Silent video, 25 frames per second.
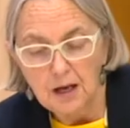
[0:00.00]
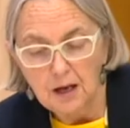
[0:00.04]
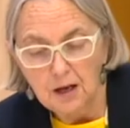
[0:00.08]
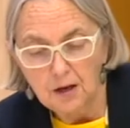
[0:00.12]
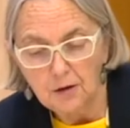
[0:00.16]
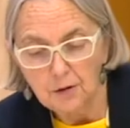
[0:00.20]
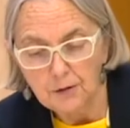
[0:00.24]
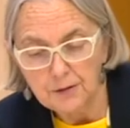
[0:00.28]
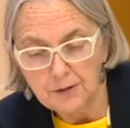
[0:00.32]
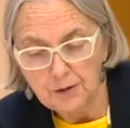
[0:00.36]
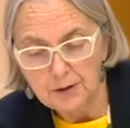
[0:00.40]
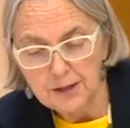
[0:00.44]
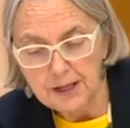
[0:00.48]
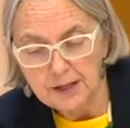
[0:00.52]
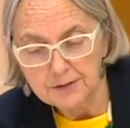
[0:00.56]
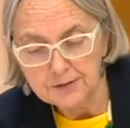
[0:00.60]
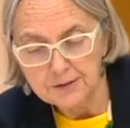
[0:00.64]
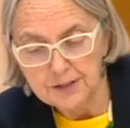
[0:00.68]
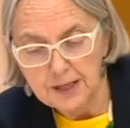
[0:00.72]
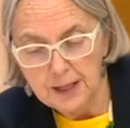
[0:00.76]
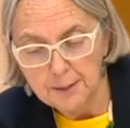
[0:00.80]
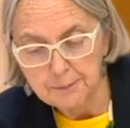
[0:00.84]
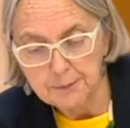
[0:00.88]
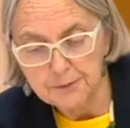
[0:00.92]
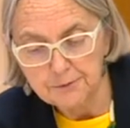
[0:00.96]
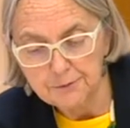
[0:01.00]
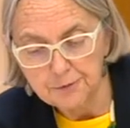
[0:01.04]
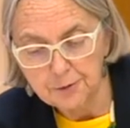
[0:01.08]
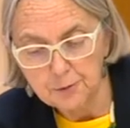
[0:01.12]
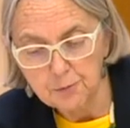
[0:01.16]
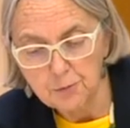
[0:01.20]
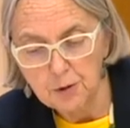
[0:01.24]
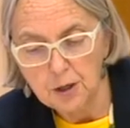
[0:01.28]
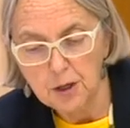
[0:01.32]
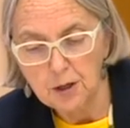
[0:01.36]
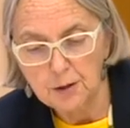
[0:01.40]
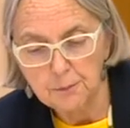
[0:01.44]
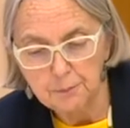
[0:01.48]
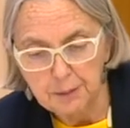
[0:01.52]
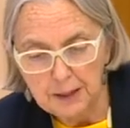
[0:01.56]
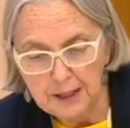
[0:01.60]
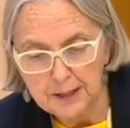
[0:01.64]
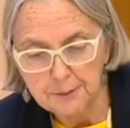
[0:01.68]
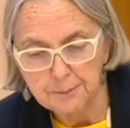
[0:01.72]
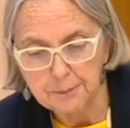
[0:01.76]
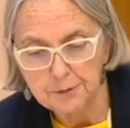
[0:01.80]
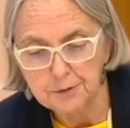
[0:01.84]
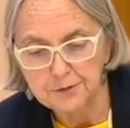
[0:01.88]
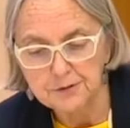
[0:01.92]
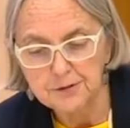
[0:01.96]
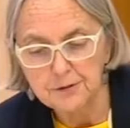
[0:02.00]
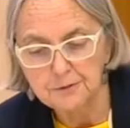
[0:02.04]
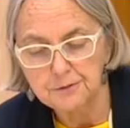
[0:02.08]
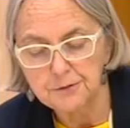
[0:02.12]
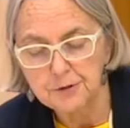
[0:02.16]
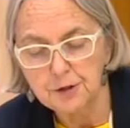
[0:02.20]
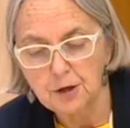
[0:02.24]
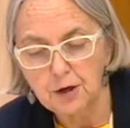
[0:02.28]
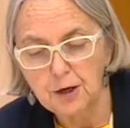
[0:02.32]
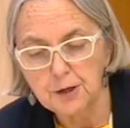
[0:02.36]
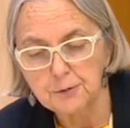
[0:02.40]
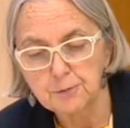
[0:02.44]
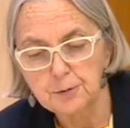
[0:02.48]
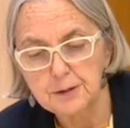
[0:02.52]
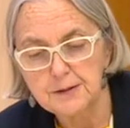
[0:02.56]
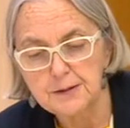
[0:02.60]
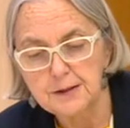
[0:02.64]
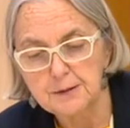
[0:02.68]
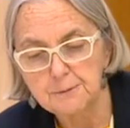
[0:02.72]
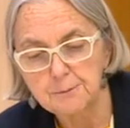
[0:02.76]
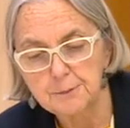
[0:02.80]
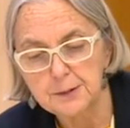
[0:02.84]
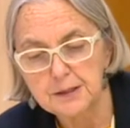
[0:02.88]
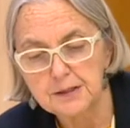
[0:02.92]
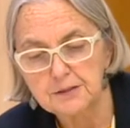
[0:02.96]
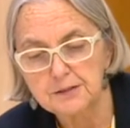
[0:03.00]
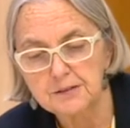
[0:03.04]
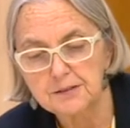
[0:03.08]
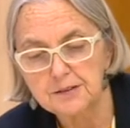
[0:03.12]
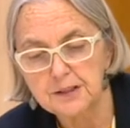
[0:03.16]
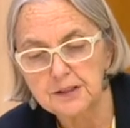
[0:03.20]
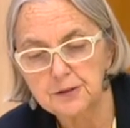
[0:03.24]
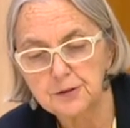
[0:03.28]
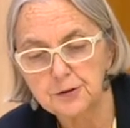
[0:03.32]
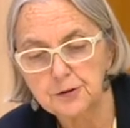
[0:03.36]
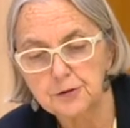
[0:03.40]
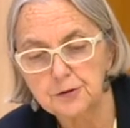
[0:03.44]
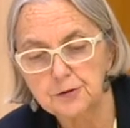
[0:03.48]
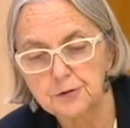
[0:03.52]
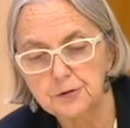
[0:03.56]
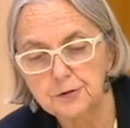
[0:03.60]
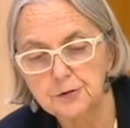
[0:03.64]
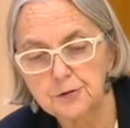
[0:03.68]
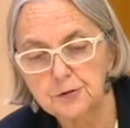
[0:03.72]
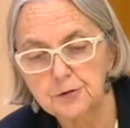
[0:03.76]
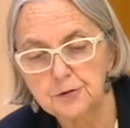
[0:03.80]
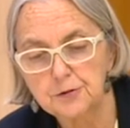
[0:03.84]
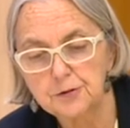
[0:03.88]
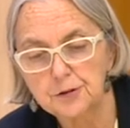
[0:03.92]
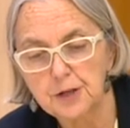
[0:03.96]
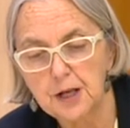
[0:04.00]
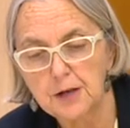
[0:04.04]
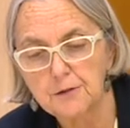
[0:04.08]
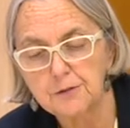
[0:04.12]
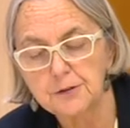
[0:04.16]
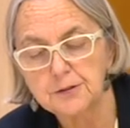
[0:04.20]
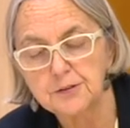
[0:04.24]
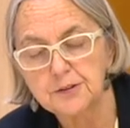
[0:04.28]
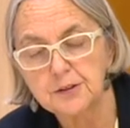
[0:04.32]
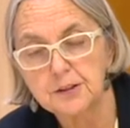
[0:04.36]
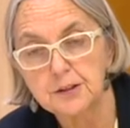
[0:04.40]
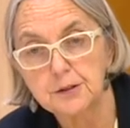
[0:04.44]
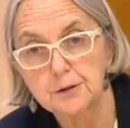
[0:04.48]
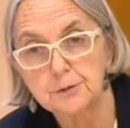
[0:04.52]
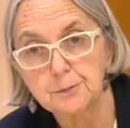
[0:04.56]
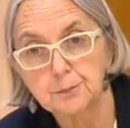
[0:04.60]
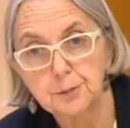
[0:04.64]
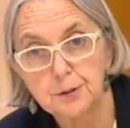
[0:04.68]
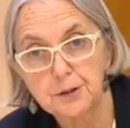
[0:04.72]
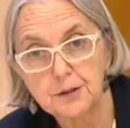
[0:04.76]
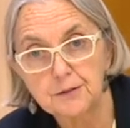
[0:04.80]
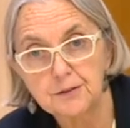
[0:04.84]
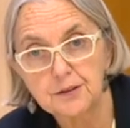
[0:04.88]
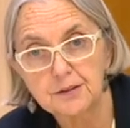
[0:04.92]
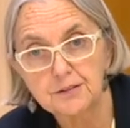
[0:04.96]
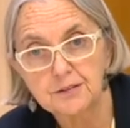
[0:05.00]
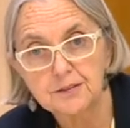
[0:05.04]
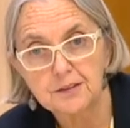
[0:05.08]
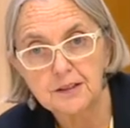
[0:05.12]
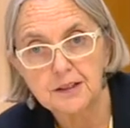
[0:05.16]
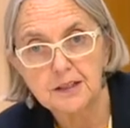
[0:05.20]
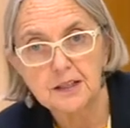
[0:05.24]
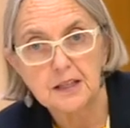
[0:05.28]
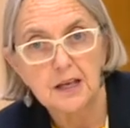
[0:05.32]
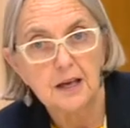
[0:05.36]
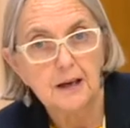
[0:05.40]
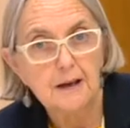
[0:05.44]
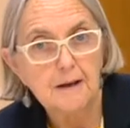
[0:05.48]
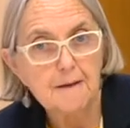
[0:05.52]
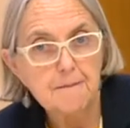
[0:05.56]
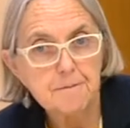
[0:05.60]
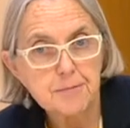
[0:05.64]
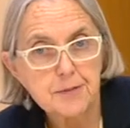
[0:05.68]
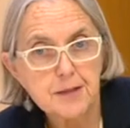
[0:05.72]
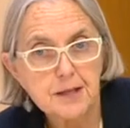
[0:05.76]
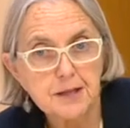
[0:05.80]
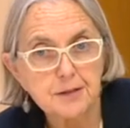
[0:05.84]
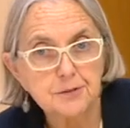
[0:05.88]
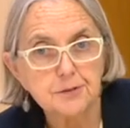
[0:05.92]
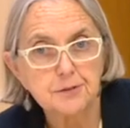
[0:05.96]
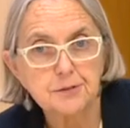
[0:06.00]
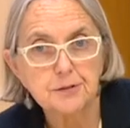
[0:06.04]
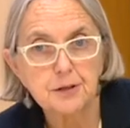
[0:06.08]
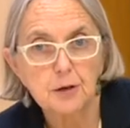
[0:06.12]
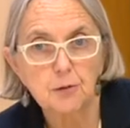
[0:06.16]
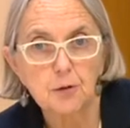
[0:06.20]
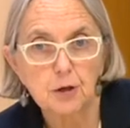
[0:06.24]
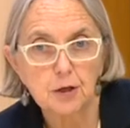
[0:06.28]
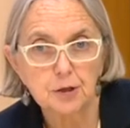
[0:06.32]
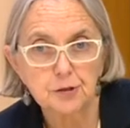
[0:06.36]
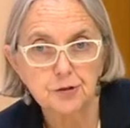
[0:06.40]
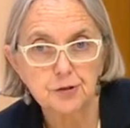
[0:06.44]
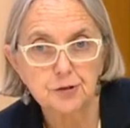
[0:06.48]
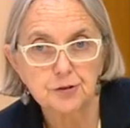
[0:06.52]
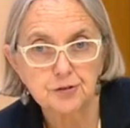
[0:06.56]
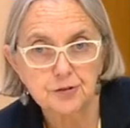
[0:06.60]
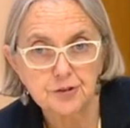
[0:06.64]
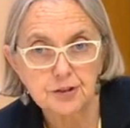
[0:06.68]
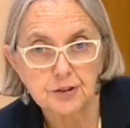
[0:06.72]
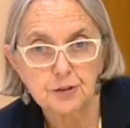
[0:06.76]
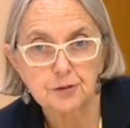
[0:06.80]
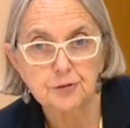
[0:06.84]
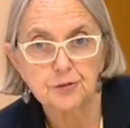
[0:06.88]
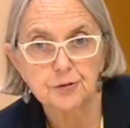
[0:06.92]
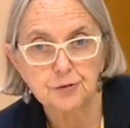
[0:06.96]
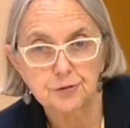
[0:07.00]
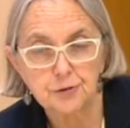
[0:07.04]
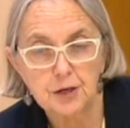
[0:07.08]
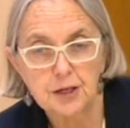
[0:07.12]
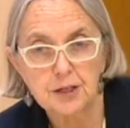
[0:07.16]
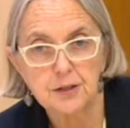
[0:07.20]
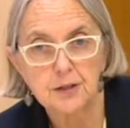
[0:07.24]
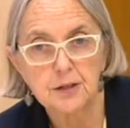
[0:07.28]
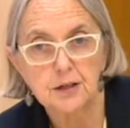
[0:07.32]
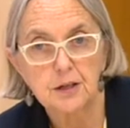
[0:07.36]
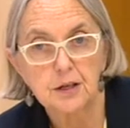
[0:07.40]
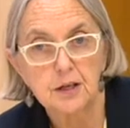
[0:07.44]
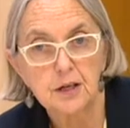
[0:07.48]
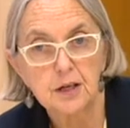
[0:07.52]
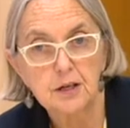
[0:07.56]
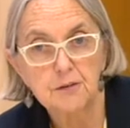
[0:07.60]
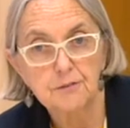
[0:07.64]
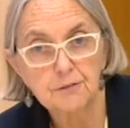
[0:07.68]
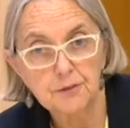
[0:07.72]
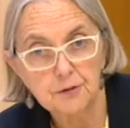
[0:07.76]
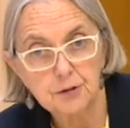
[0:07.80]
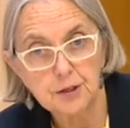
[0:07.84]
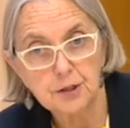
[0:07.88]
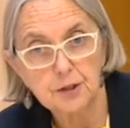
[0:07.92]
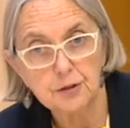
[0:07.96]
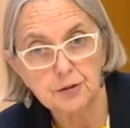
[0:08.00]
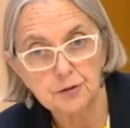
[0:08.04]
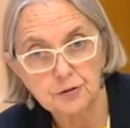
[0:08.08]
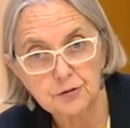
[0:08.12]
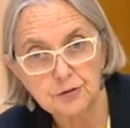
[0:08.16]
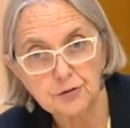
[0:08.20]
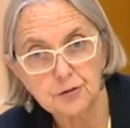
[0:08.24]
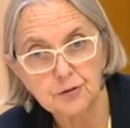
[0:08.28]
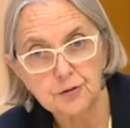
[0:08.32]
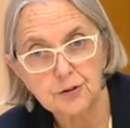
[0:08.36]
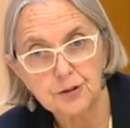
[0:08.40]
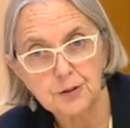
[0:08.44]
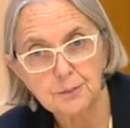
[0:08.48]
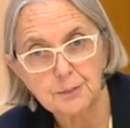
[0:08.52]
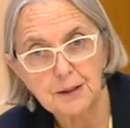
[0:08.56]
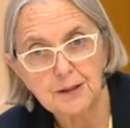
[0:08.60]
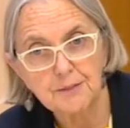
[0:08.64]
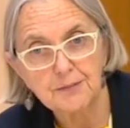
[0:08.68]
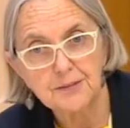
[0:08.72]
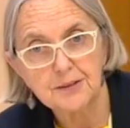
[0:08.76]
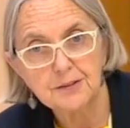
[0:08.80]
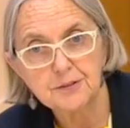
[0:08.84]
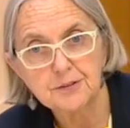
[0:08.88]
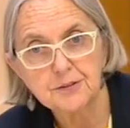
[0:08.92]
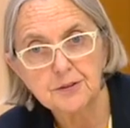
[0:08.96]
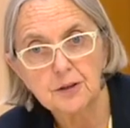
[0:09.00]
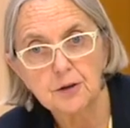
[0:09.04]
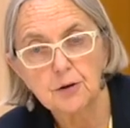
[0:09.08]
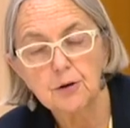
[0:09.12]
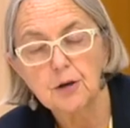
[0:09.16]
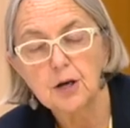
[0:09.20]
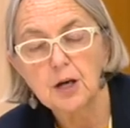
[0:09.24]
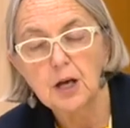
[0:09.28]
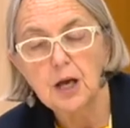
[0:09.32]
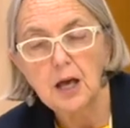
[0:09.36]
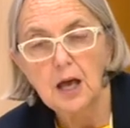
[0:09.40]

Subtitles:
although it hasn't happened for a while, platypus have died when they've been sent to zoos and overseas previously. There's zoologists in Australia very concerned about this. So